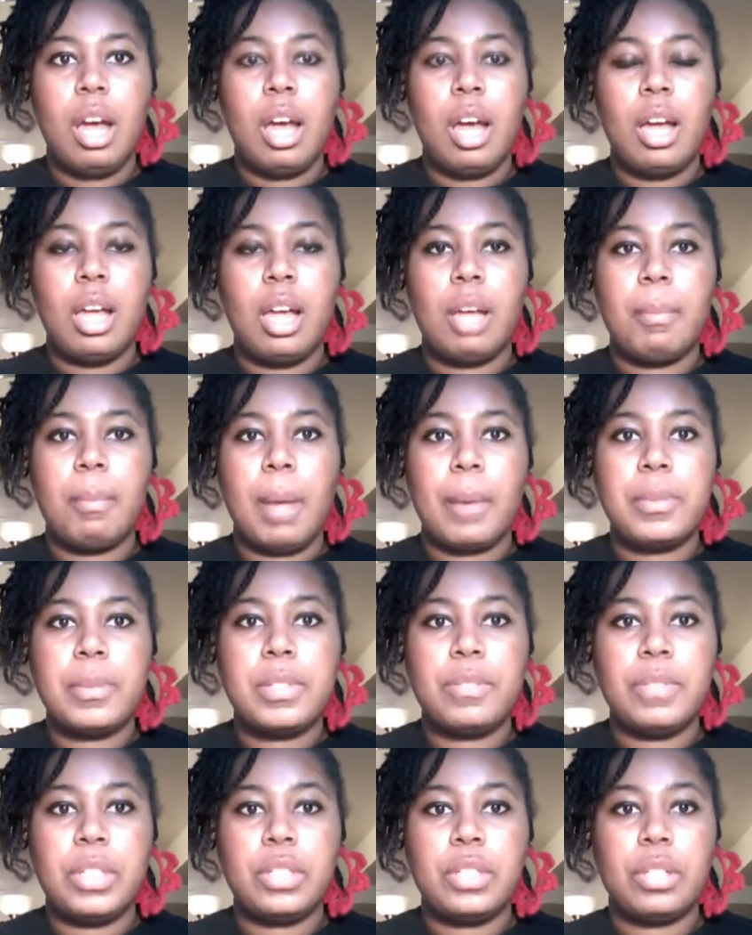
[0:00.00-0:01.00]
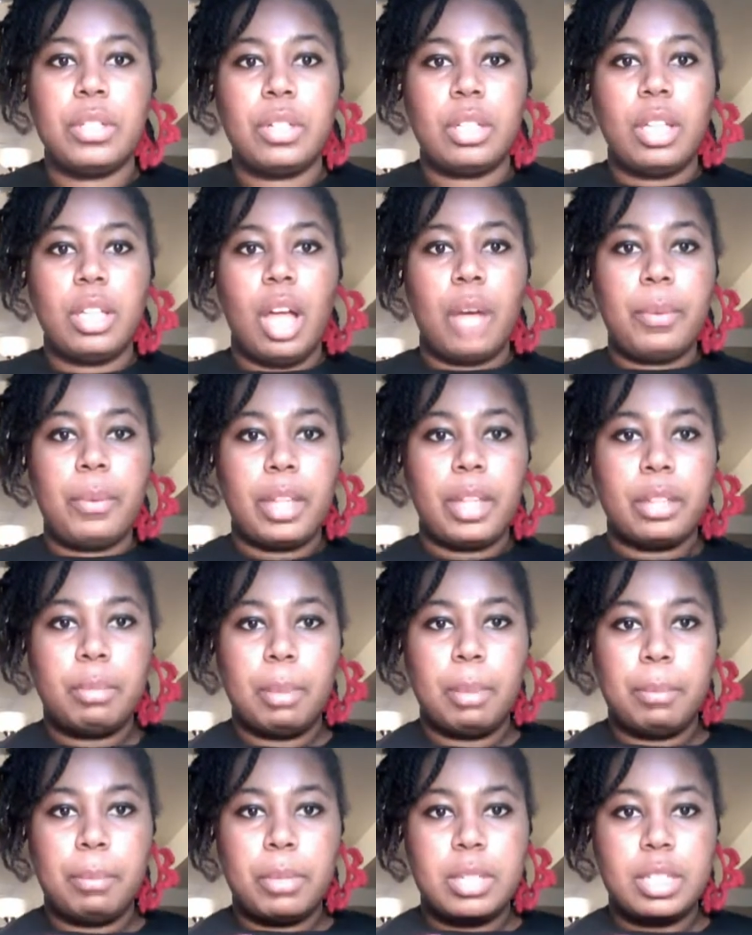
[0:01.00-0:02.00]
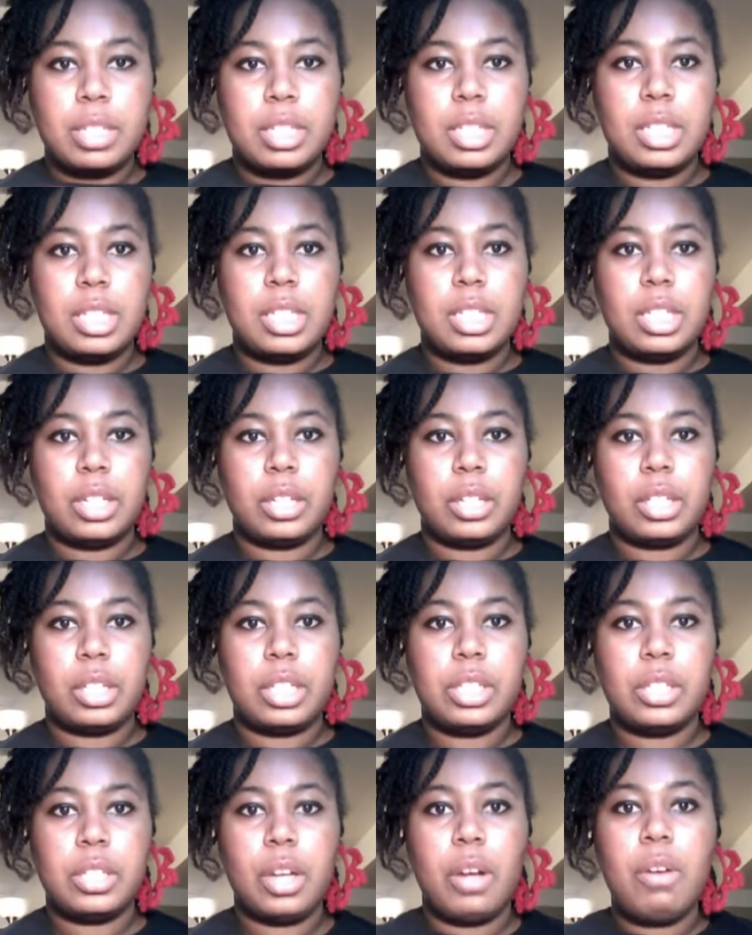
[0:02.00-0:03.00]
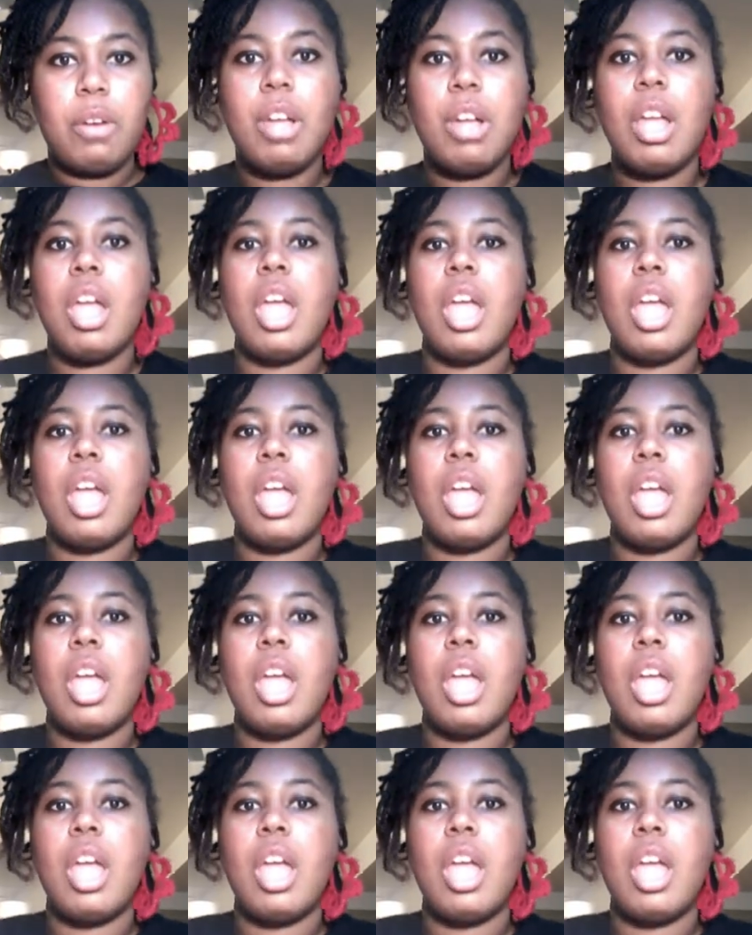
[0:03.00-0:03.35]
I was featured along with other members of the DC Girly Show